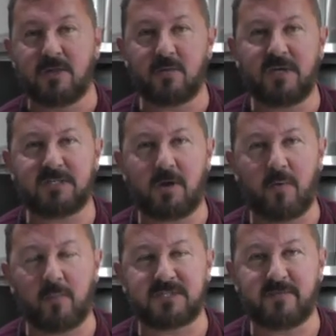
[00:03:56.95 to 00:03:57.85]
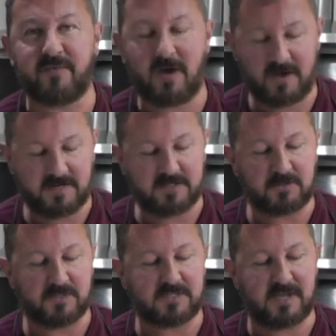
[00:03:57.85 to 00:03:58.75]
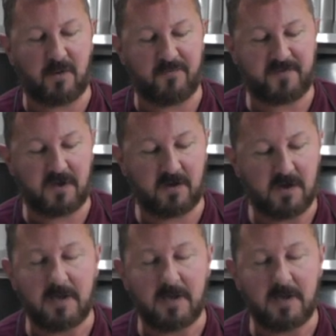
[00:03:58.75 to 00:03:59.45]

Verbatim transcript: The reason I'm opting for honey is because it's healthier,